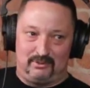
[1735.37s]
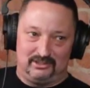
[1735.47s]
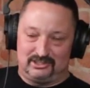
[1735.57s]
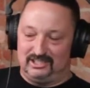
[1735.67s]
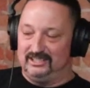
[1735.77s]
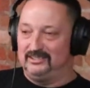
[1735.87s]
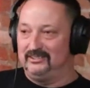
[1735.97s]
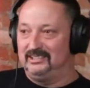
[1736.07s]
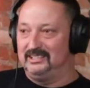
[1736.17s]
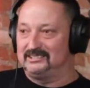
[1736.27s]
push in,
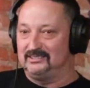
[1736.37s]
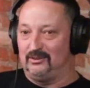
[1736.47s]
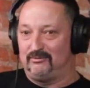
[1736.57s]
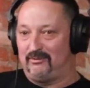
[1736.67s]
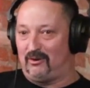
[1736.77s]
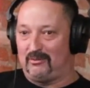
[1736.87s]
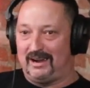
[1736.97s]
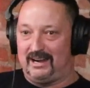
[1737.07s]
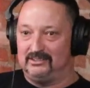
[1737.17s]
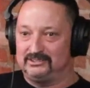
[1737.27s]
do this. An old
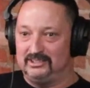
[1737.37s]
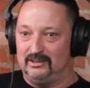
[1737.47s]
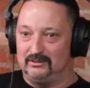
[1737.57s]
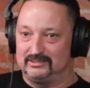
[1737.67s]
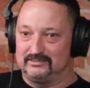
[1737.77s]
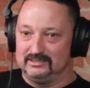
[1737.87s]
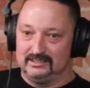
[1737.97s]
farmhouse, you know, it's